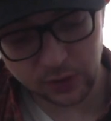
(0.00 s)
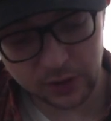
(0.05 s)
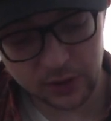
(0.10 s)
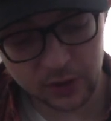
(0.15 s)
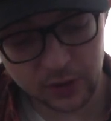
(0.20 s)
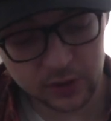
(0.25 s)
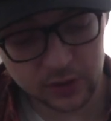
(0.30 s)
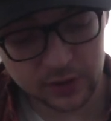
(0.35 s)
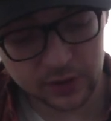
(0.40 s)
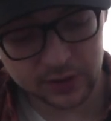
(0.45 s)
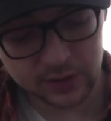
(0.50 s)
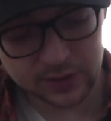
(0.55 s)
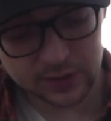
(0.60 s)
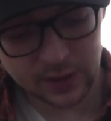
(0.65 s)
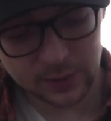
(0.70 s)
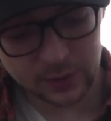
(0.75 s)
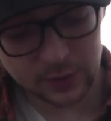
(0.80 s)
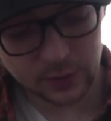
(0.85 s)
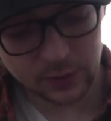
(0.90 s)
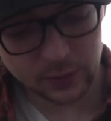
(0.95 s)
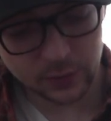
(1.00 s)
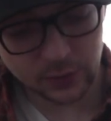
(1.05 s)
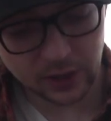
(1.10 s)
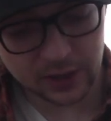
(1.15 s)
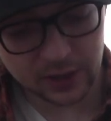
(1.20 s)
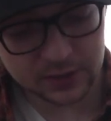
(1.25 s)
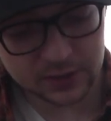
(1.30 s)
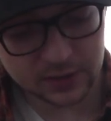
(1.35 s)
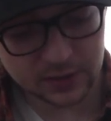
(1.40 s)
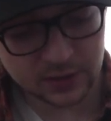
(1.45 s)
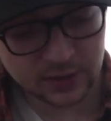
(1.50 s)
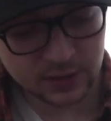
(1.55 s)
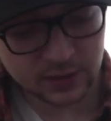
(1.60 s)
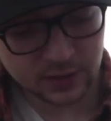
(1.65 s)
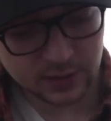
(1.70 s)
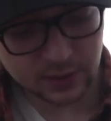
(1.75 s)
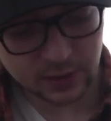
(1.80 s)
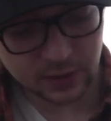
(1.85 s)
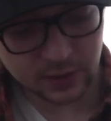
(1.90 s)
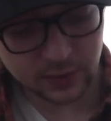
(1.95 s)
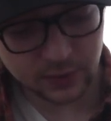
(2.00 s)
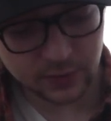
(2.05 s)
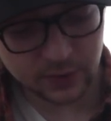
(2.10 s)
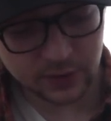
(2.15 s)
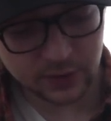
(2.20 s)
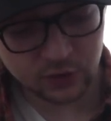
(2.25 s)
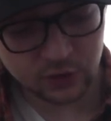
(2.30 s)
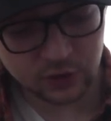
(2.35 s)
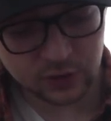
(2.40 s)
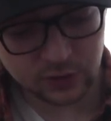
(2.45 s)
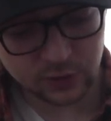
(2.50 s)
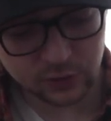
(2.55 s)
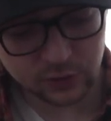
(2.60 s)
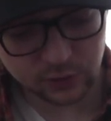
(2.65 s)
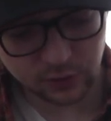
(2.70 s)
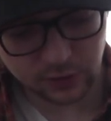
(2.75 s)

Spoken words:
on the 7th fret of the G string,